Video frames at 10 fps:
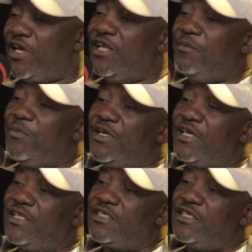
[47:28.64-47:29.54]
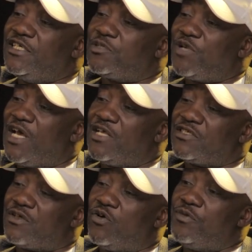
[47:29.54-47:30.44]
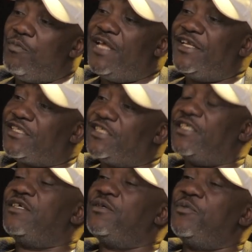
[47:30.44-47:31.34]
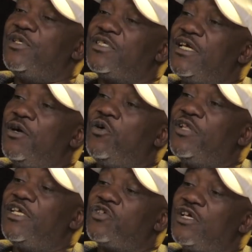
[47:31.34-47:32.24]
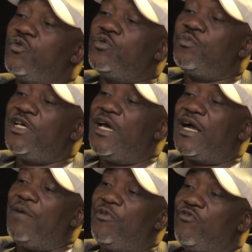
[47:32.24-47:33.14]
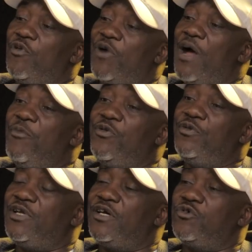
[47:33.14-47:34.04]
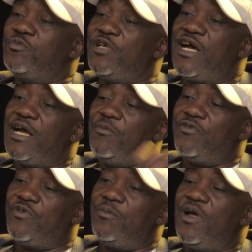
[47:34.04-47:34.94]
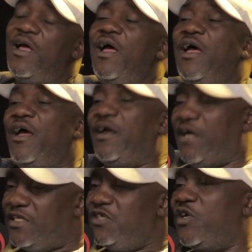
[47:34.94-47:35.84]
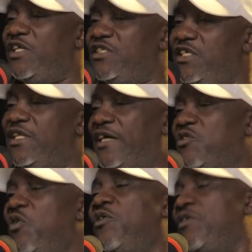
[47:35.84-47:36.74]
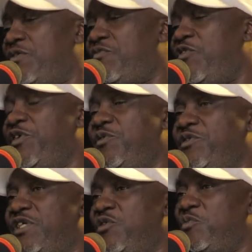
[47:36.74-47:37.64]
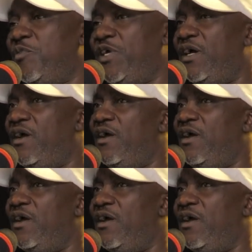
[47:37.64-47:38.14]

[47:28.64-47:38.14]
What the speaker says: can be getting these players on merit, we say, there's a good player coming from Cameroon, a good player coming from, and you can see that, for real, he's a good player.